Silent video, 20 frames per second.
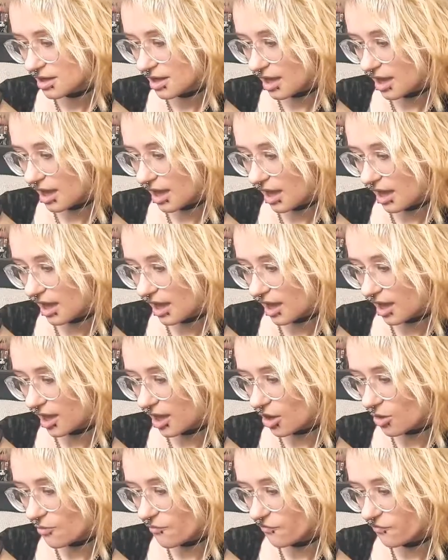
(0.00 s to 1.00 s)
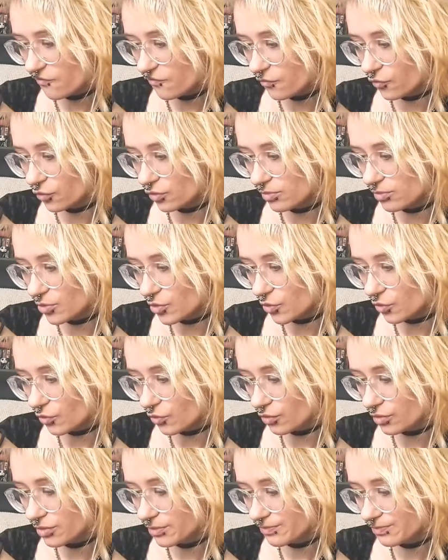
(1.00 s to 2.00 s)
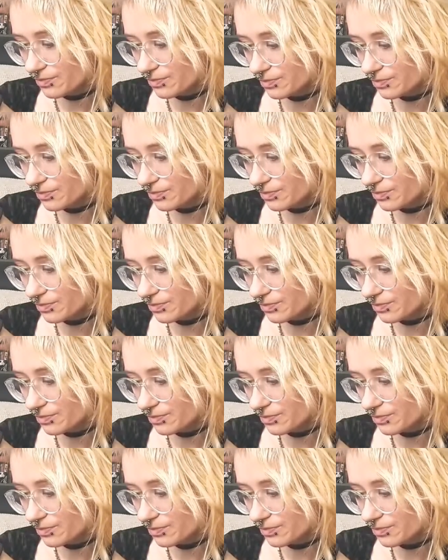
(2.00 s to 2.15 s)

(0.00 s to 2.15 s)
a full moon,